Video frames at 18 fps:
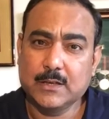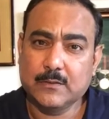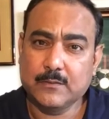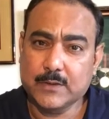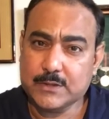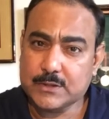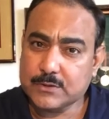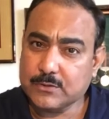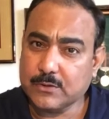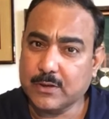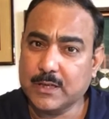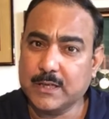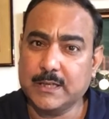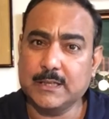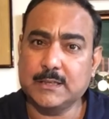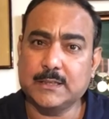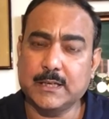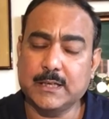which is
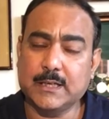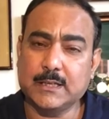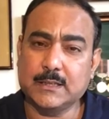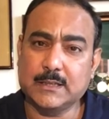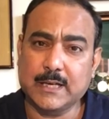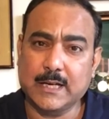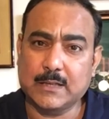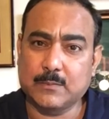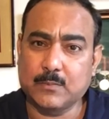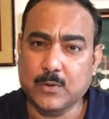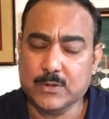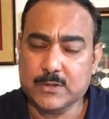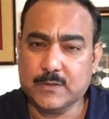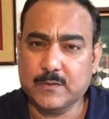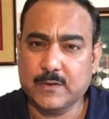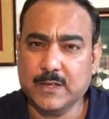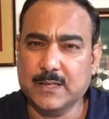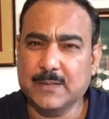already there in the
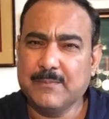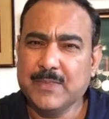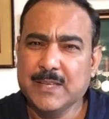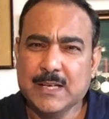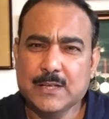atmosphere.